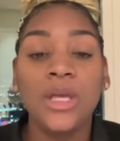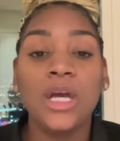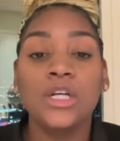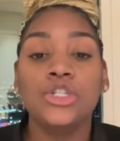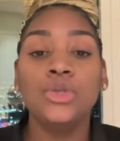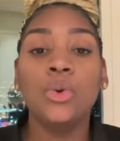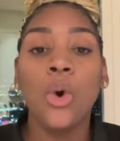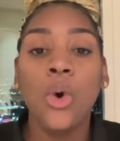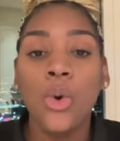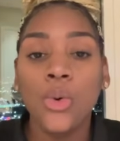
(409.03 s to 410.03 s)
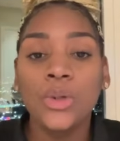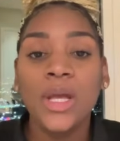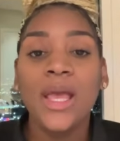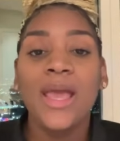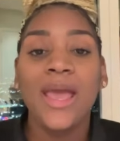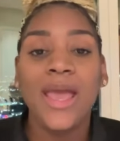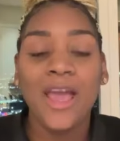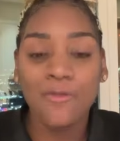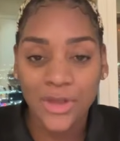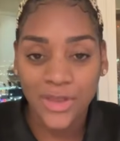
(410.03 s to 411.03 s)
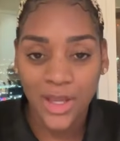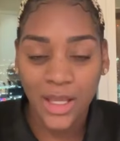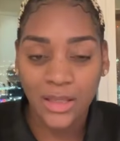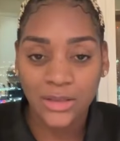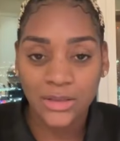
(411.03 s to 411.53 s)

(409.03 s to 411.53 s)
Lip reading: because you own everything.